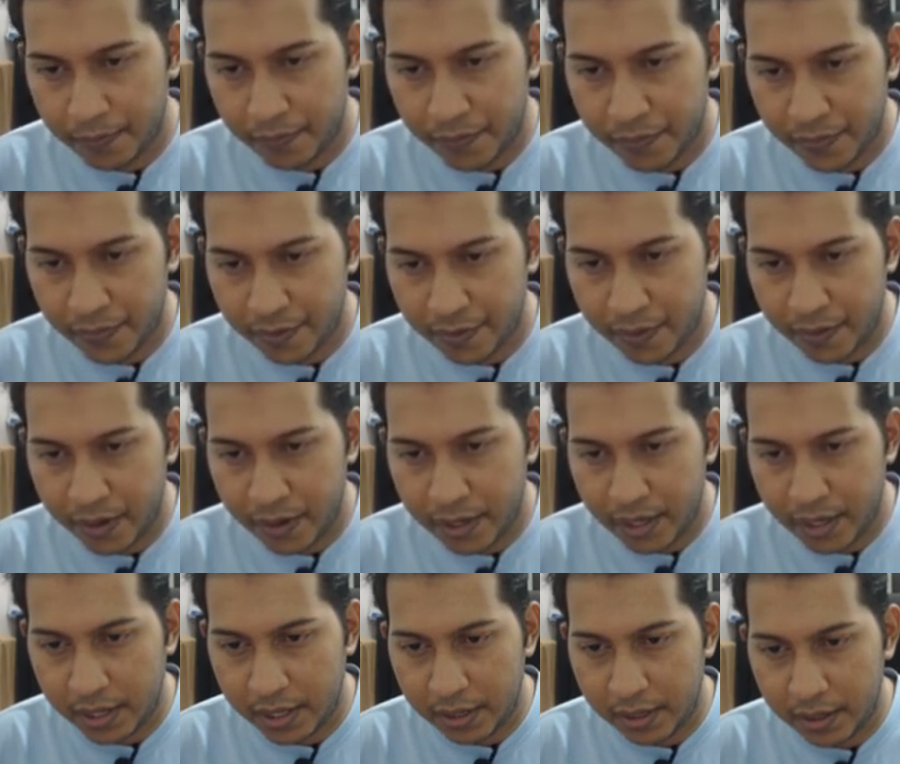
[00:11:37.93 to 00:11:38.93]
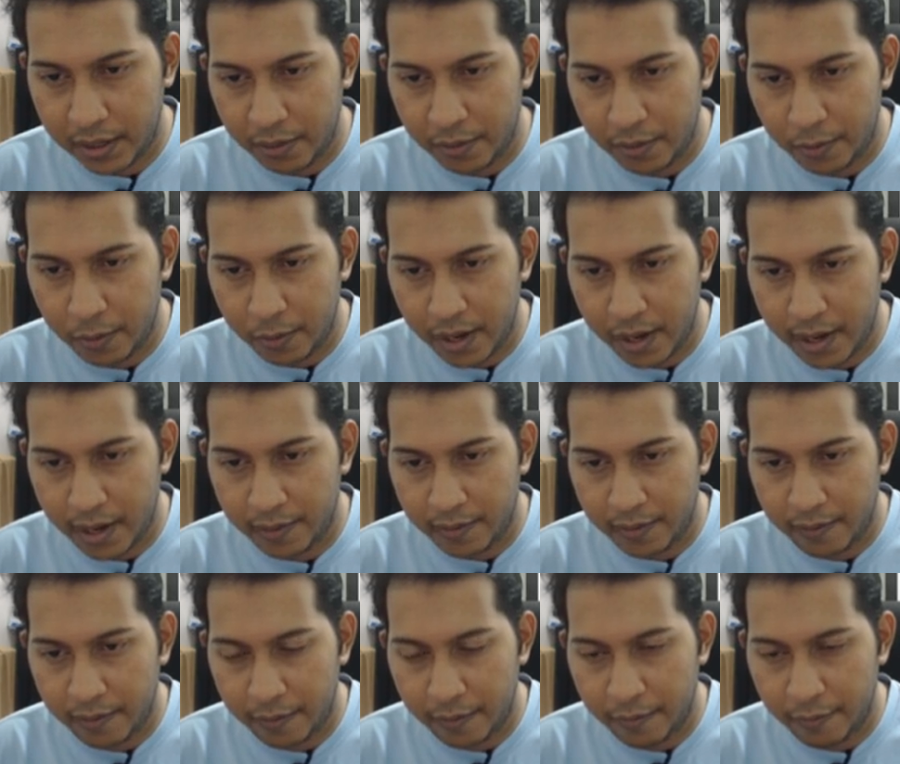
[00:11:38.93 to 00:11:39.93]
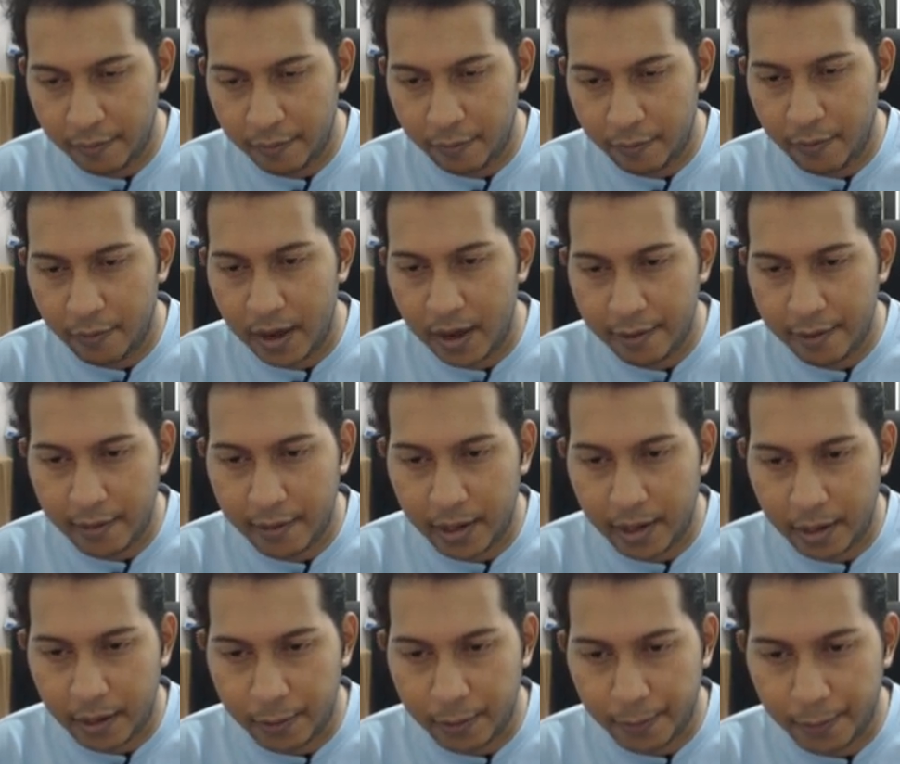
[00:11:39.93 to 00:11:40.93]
finding the y value.